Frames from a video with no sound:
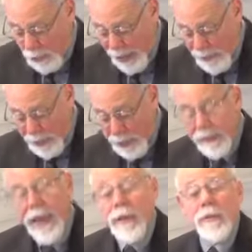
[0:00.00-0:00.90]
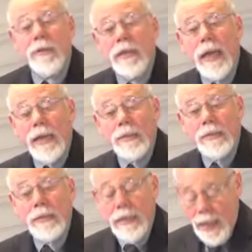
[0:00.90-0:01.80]
who have been labeled
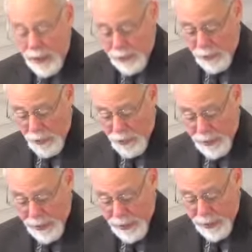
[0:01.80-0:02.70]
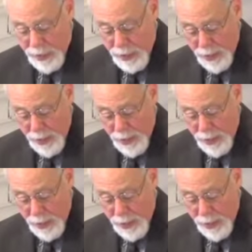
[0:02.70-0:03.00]
as Neanderthal men in